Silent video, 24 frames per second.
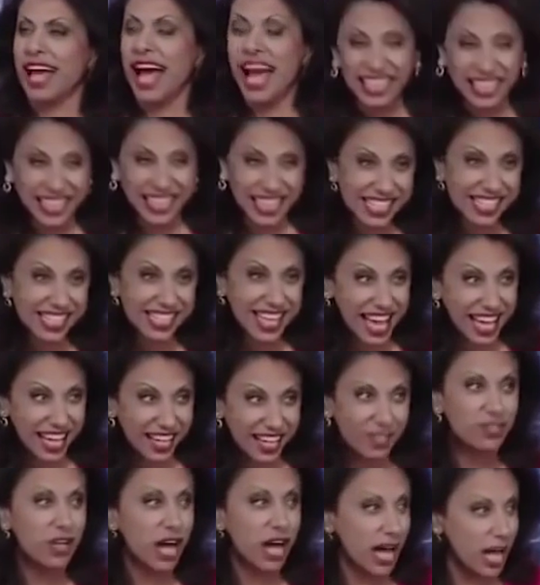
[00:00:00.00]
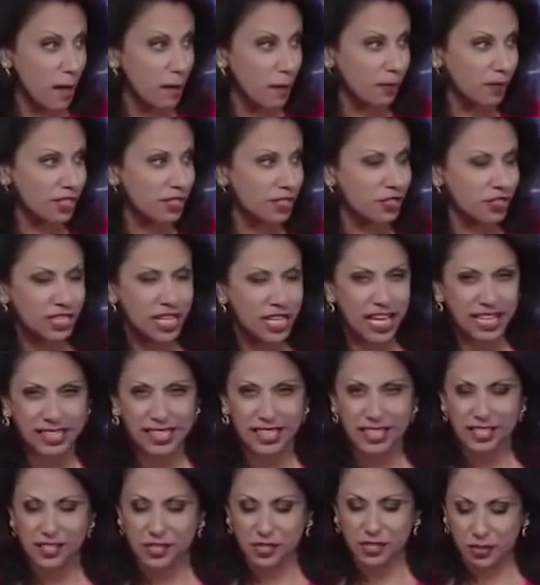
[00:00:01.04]
At this age, I appreciate
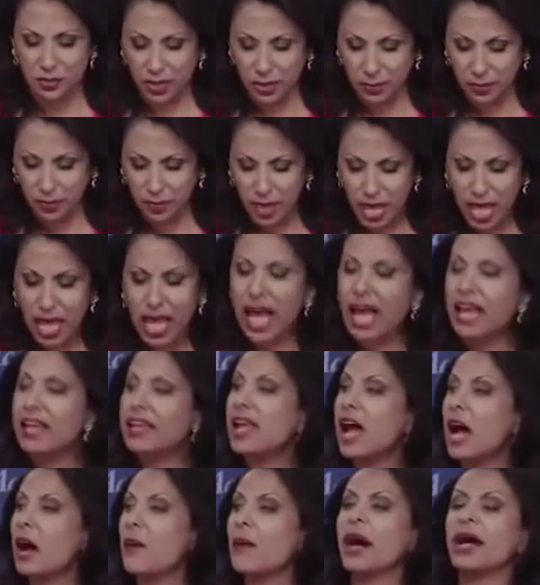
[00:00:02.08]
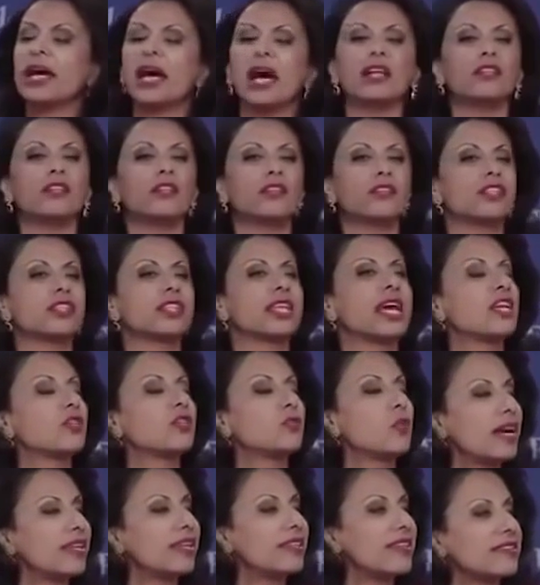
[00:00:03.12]
history. And now I understand
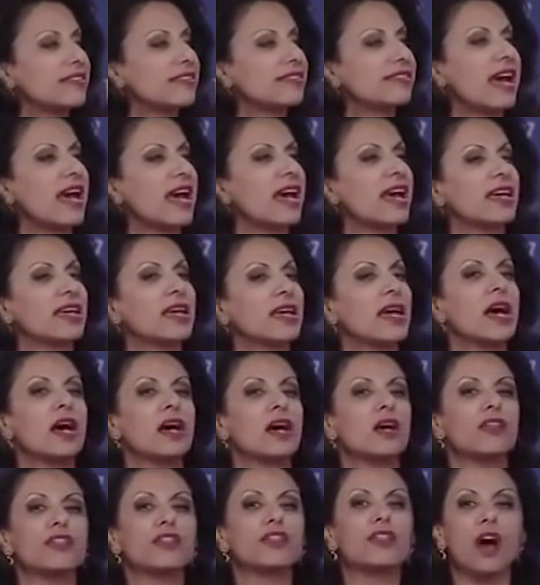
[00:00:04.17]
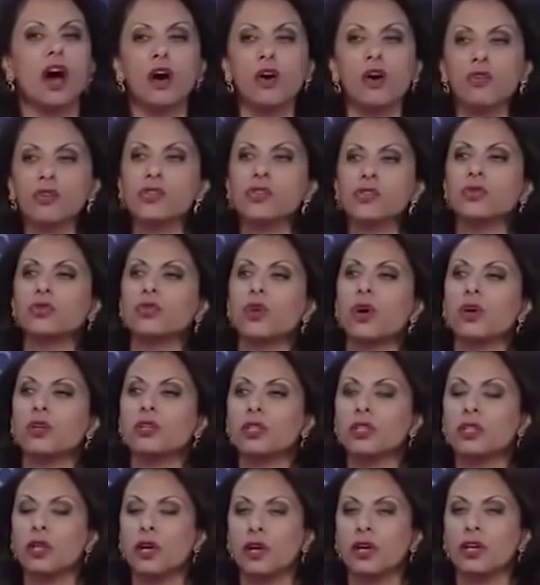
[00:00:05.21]
why they say those who
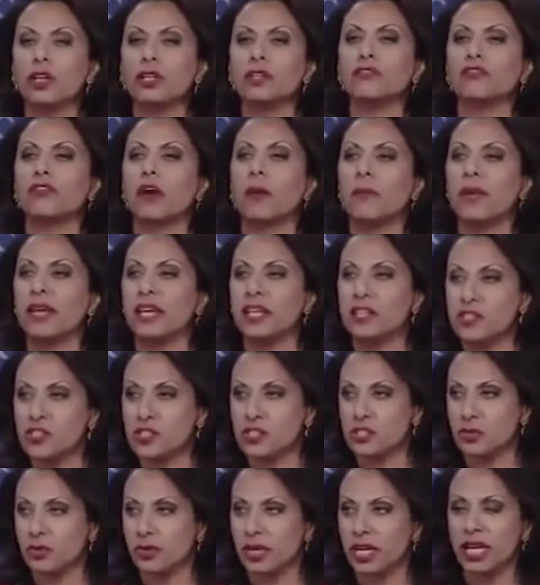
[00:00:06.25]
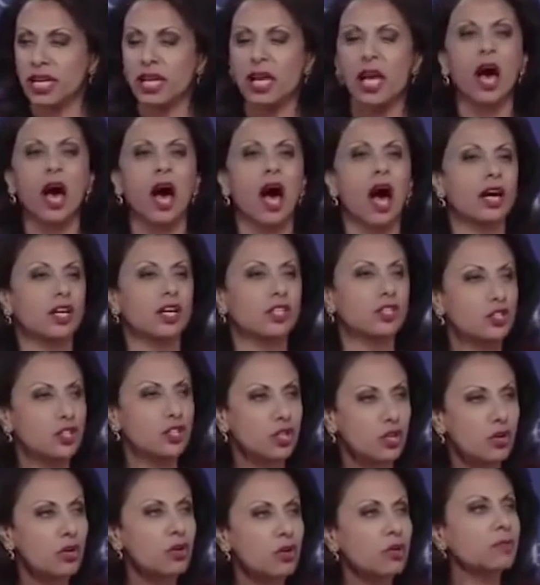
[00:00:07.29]
don't learn from history are
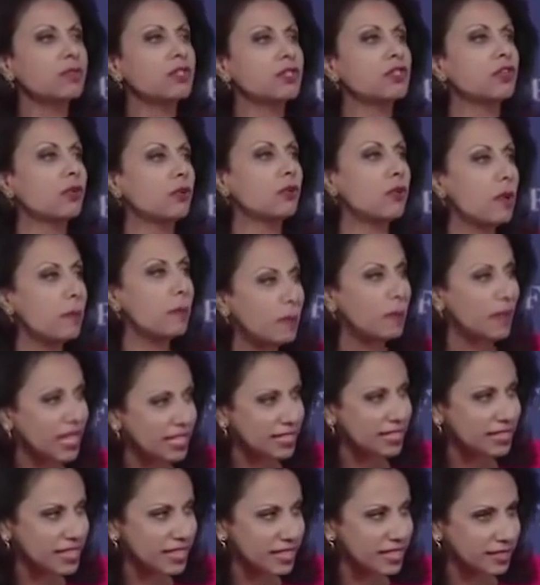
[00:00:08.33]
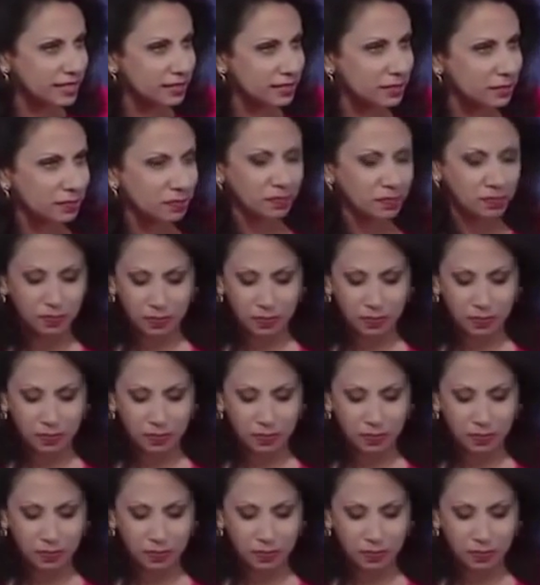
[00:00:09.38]
doomed to repeat it.